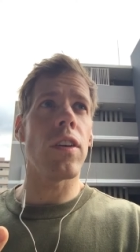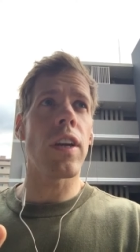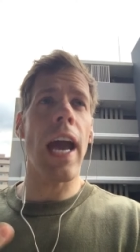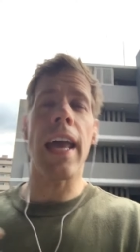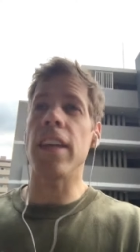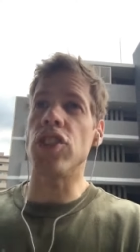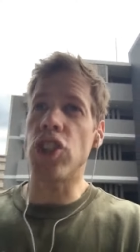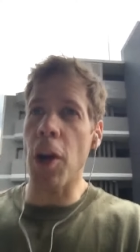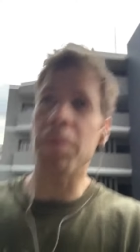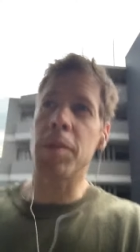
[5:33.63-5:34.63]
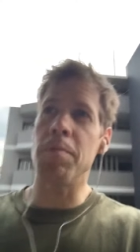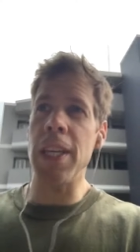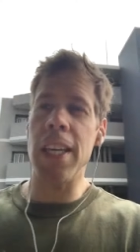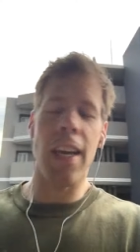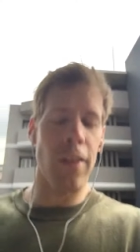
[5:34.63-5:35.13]
kind of jumped
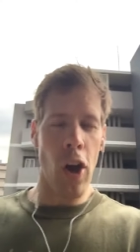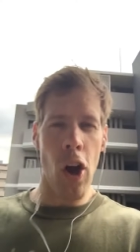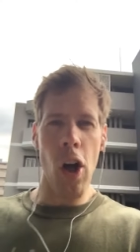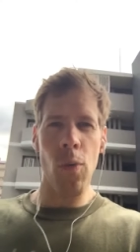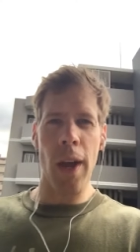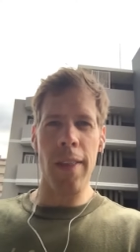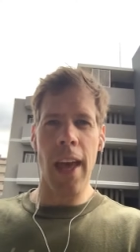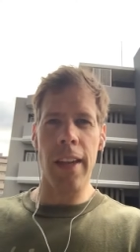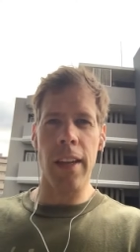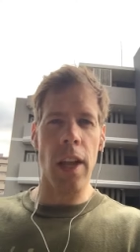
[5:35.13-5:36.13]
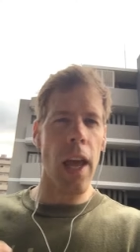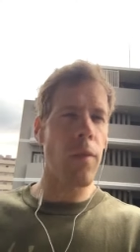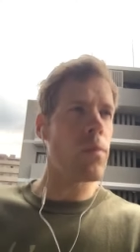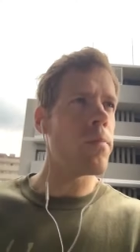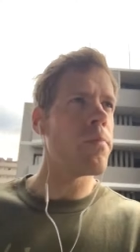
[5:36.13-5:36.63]
me in the hallway then and,
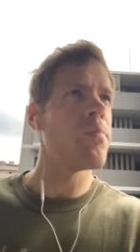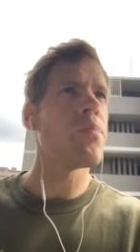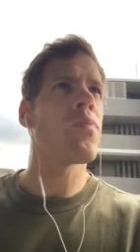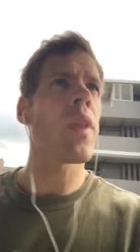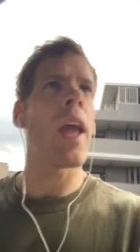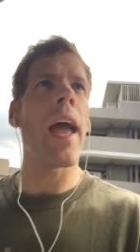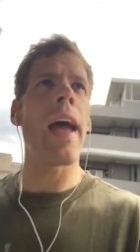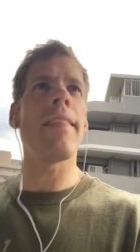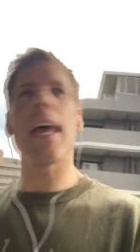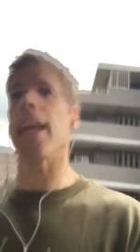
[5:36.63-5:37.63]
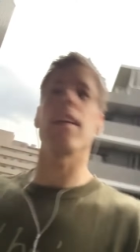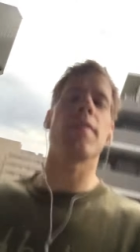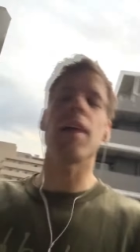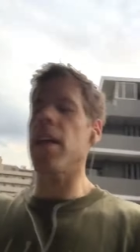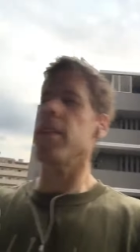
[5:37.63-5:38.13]
and, and like
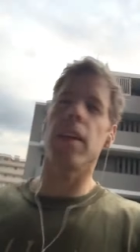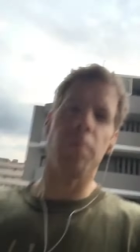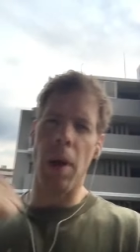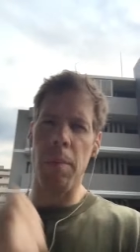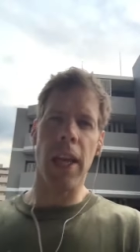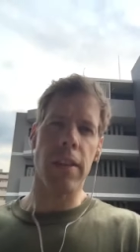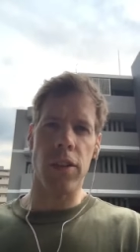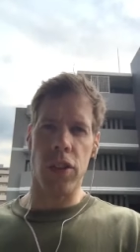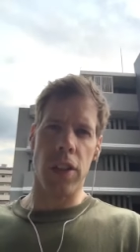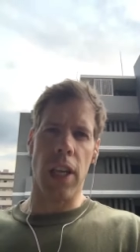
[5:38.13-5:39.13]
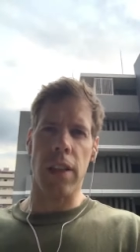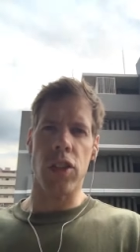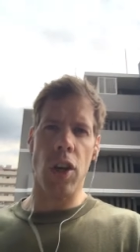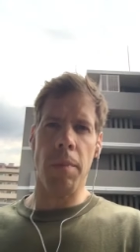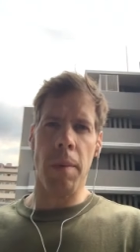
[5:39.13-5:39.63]
thought that he'd probably get the, get the
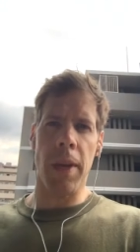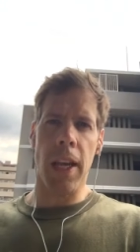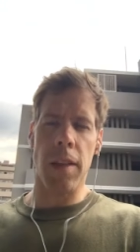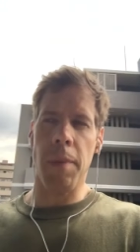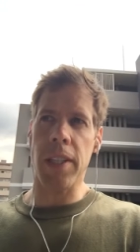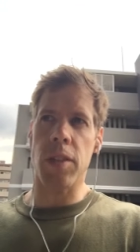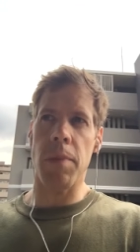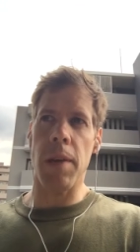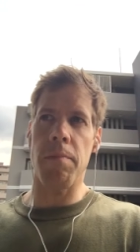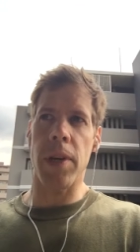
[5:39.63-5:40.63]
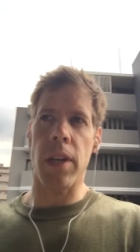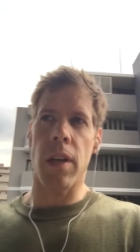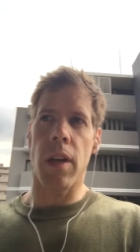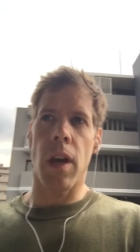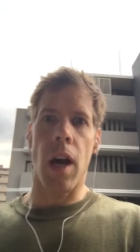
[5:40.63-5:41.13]
jump on me, get the best of me. But
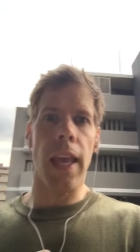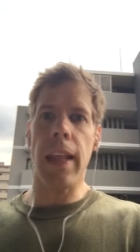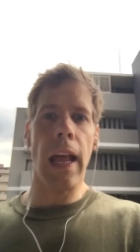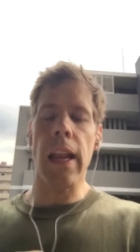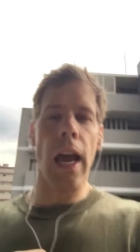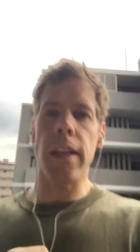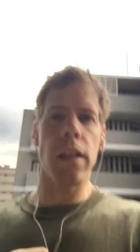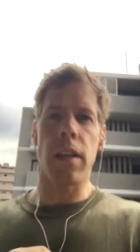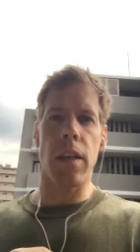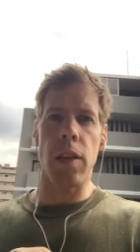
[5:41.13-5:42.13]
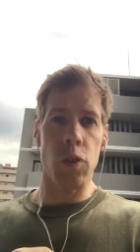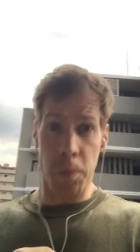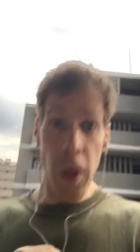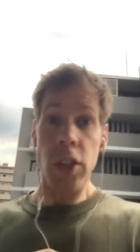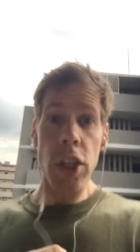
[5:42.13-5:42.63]
again, I, I didn't, he was
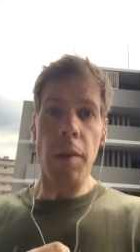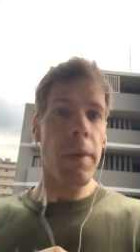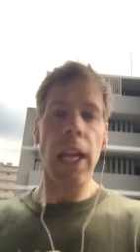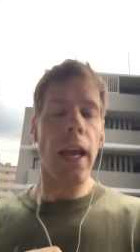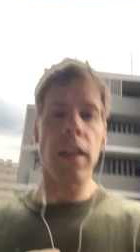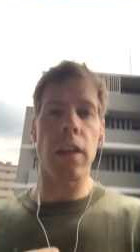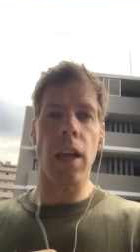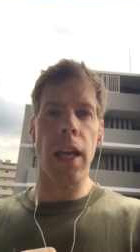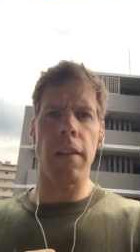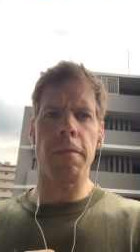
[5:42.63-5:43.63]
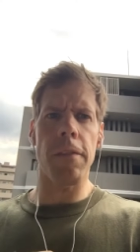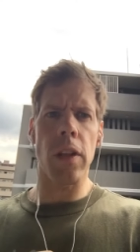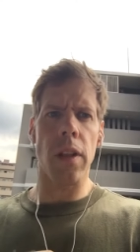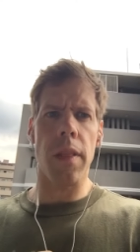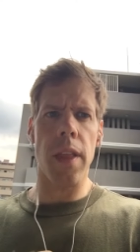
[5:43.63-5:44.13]
punching at me and I didn't, I didn't
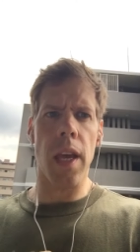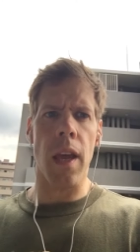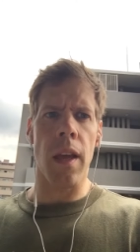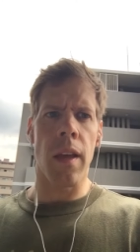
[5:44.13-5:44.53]
feel a thing